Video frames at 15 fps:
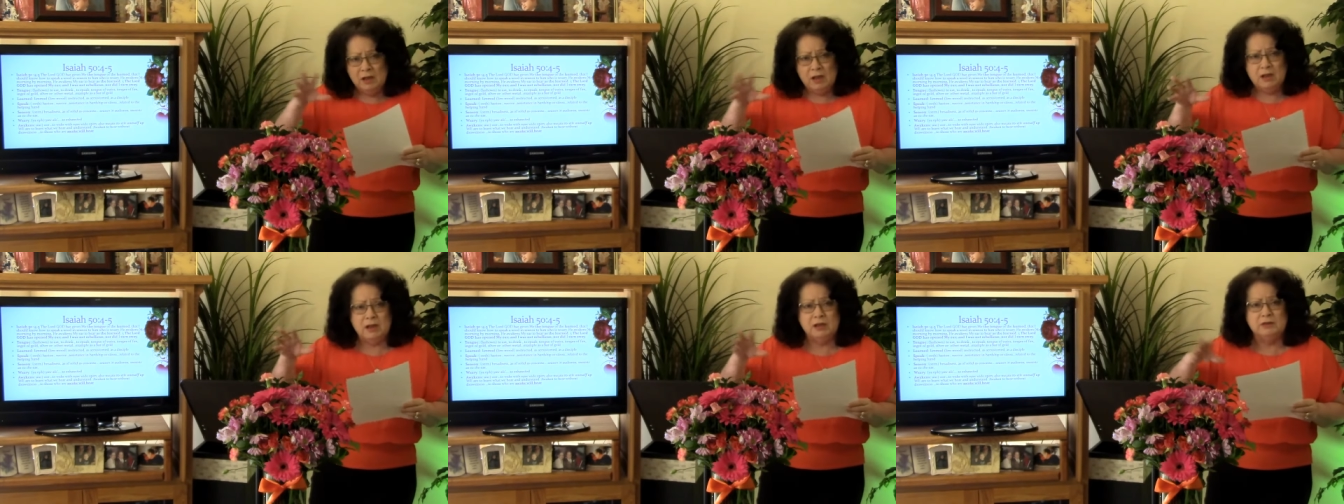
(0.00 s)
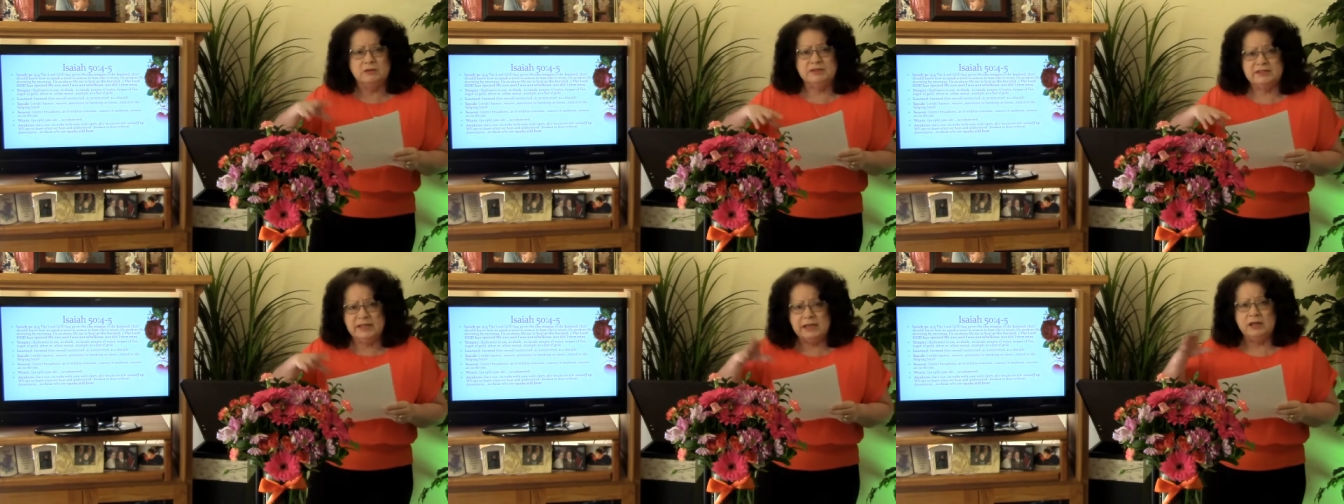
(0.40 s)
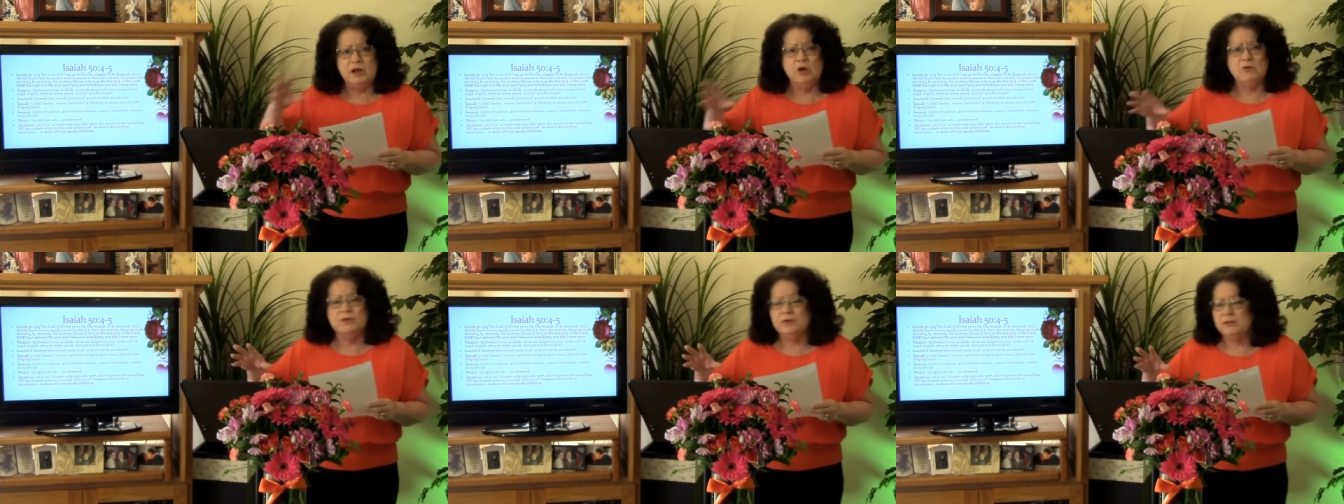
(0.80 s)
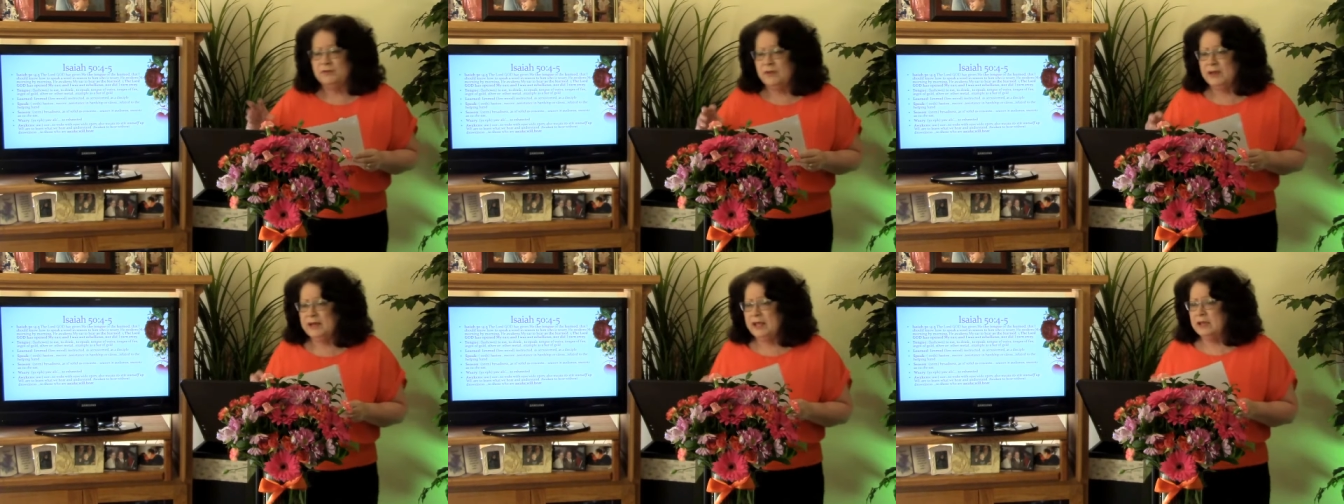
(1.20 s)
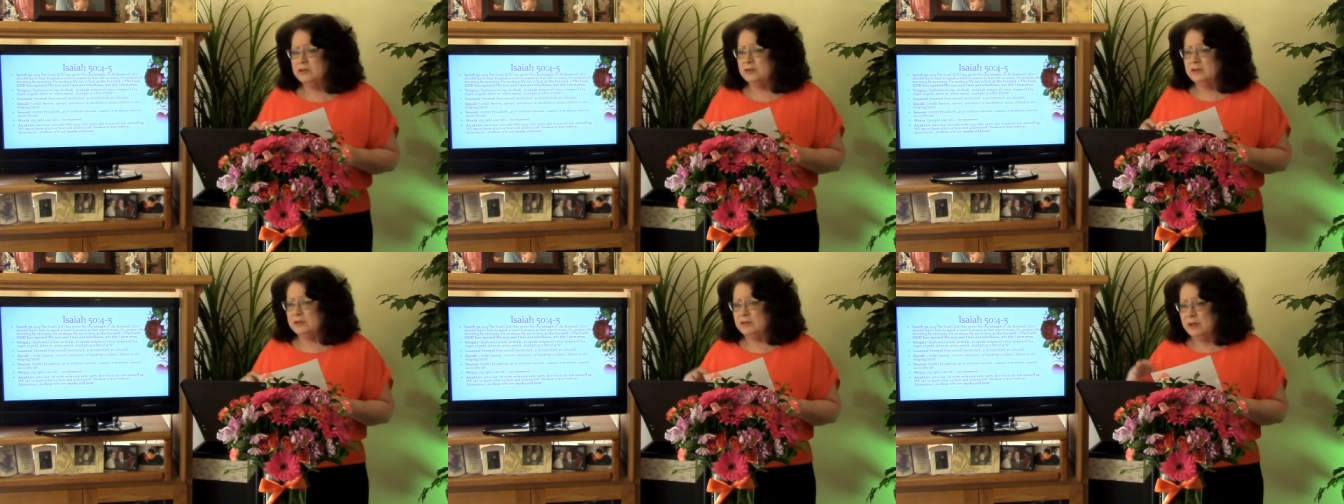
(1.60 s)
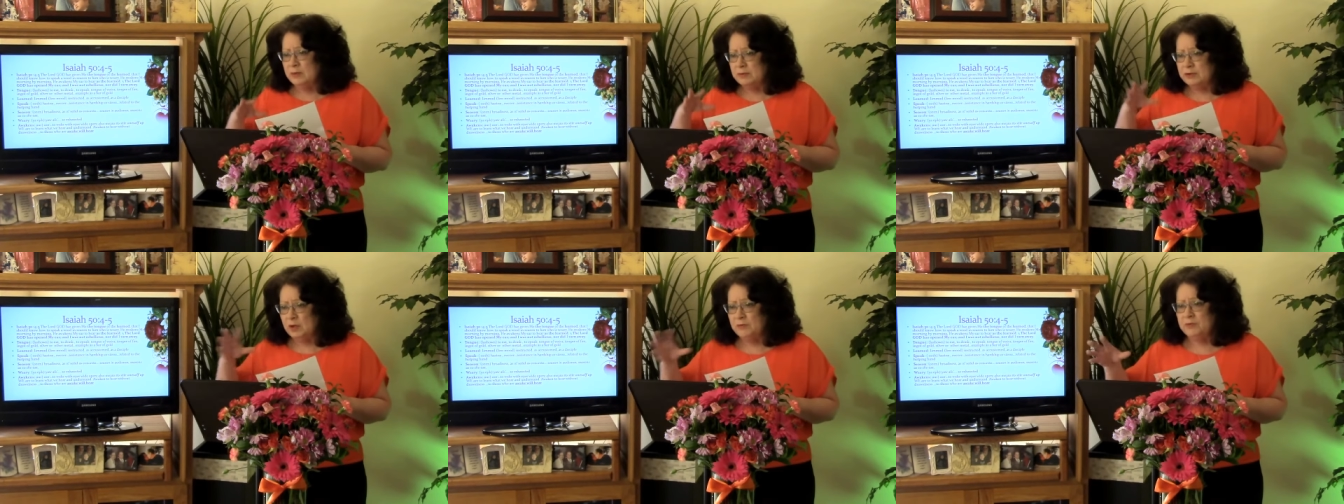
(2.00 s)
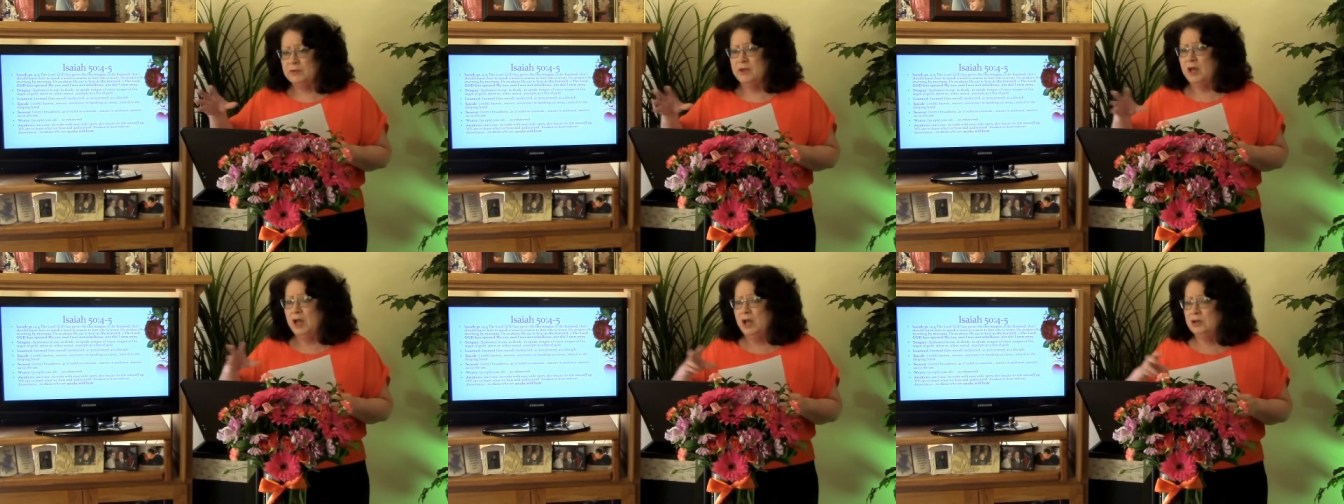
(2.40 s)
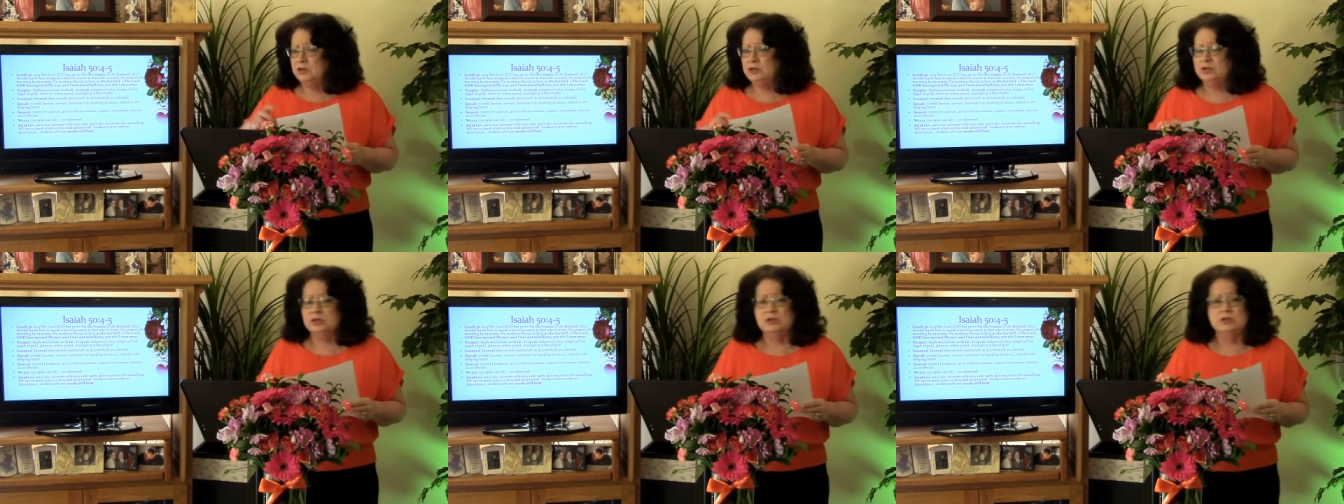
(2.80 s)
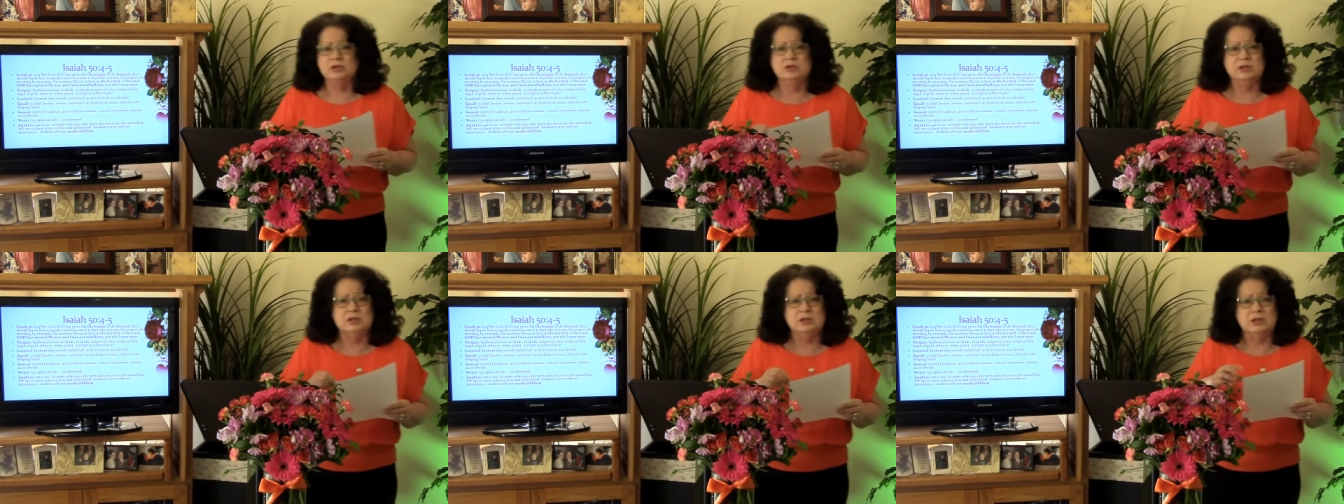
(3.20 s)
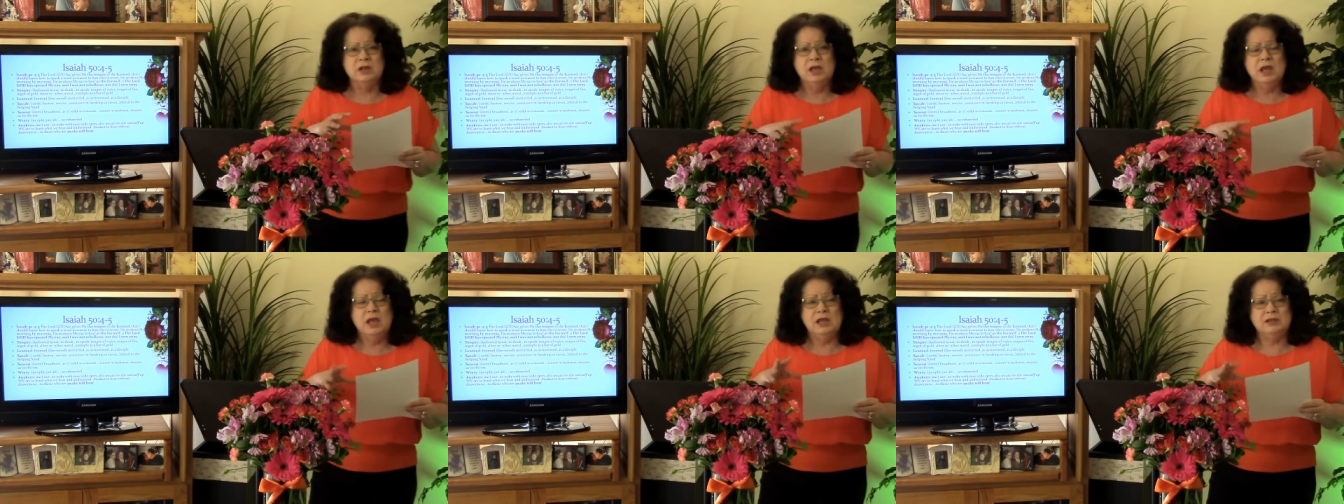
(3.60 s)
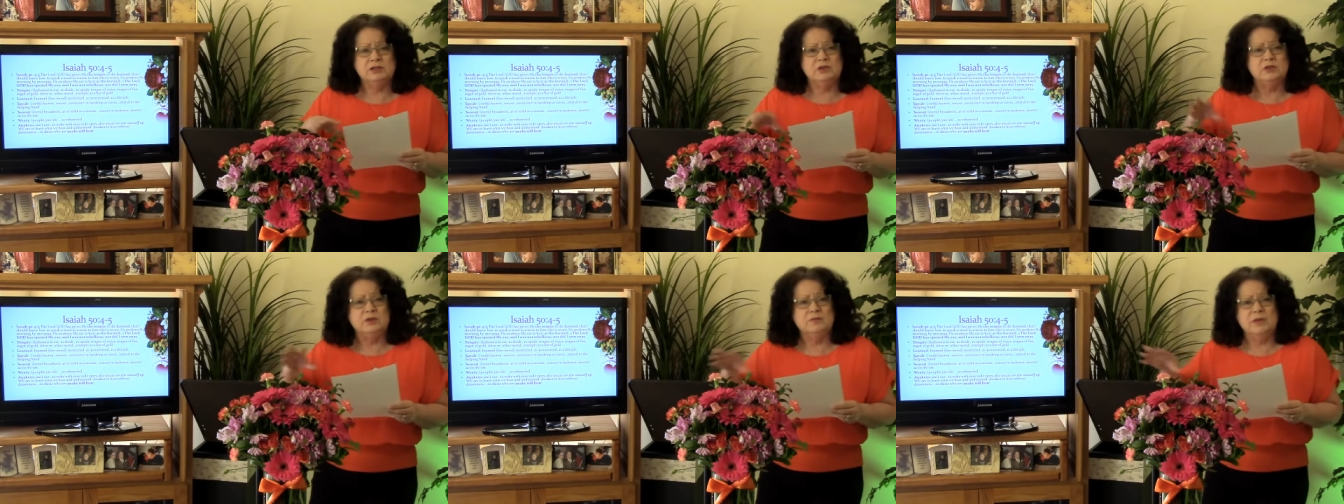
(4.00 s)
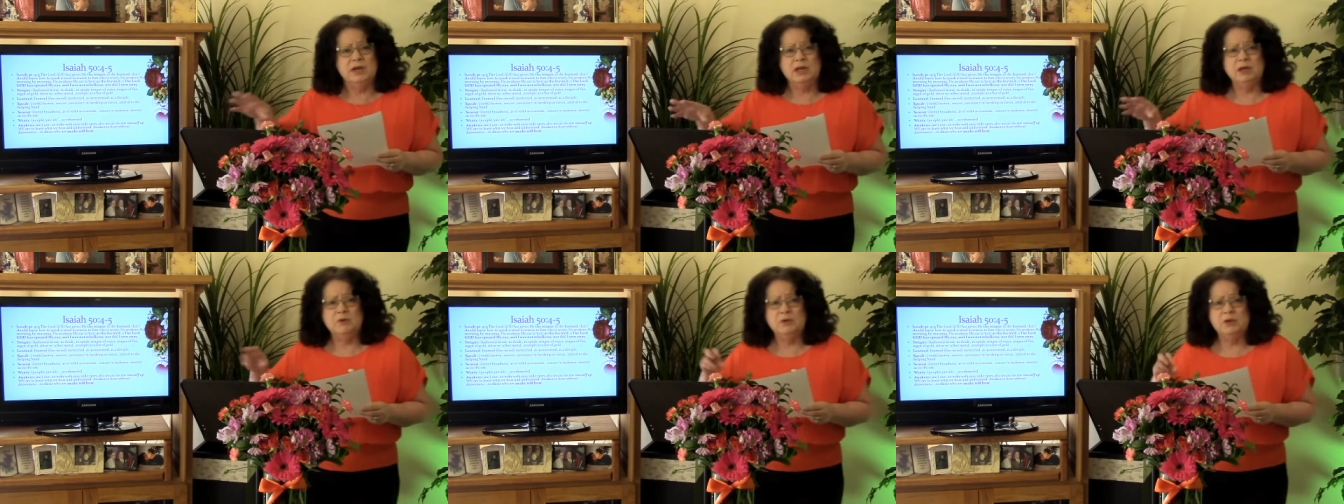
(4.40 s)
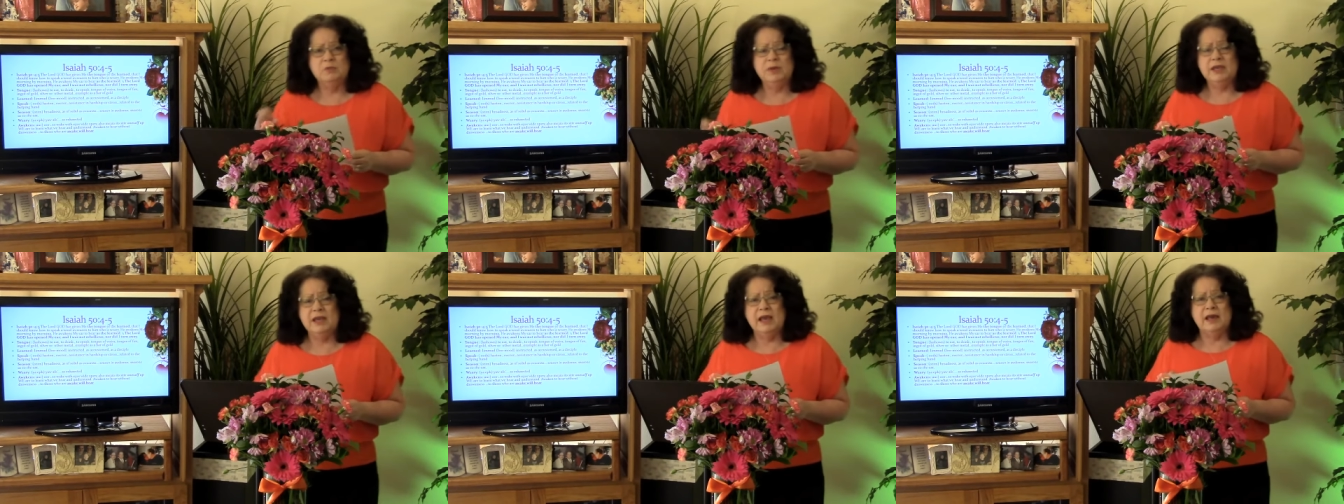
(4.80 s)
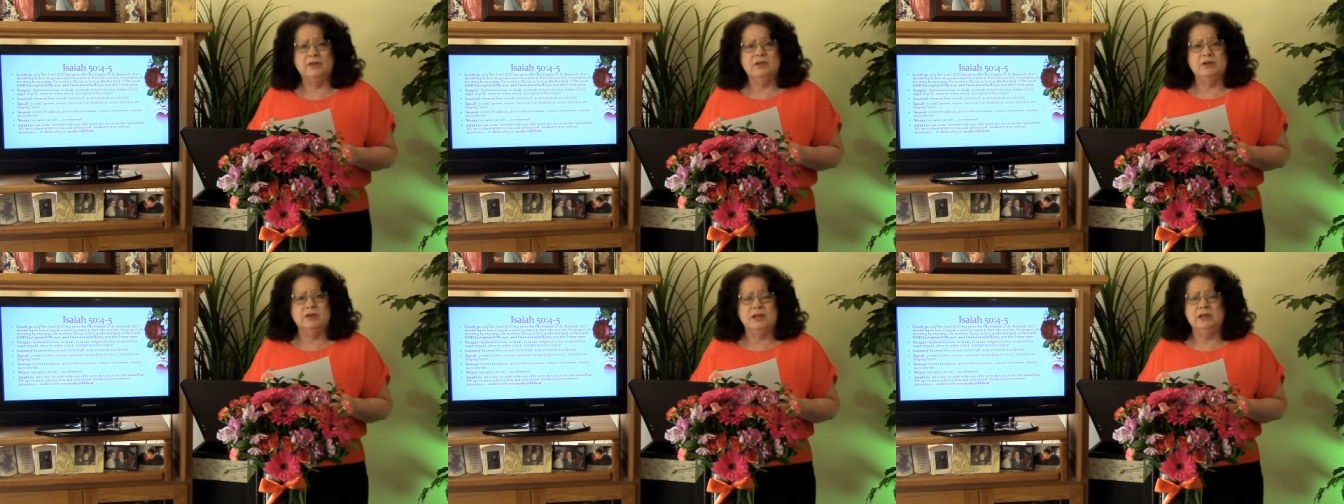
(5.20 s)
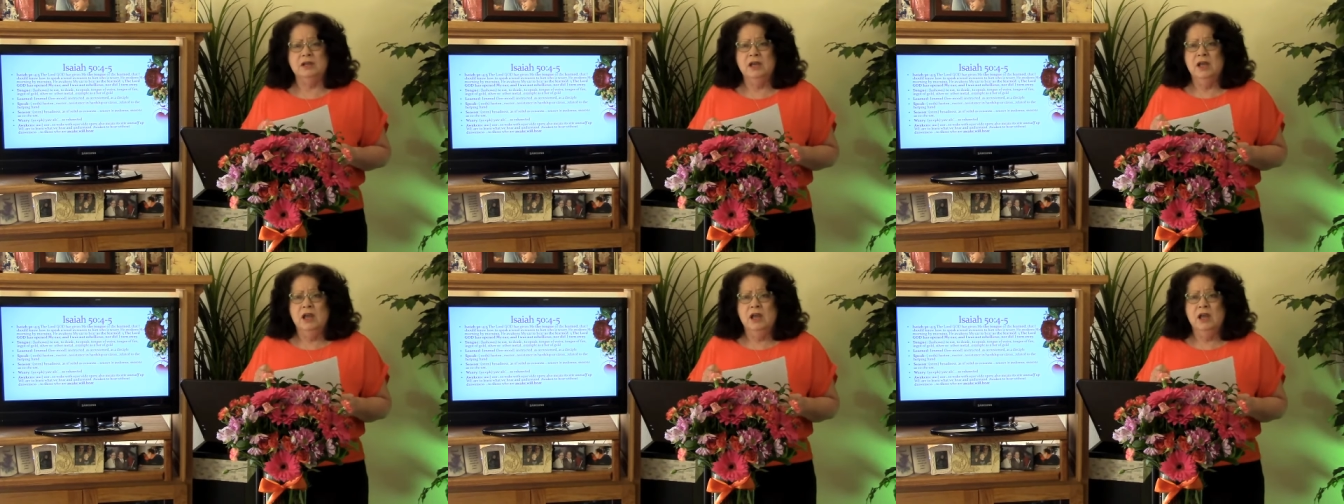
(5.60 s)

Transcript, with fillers: uh, seeing over the finances he was over the ushers and and so the money would be gathered and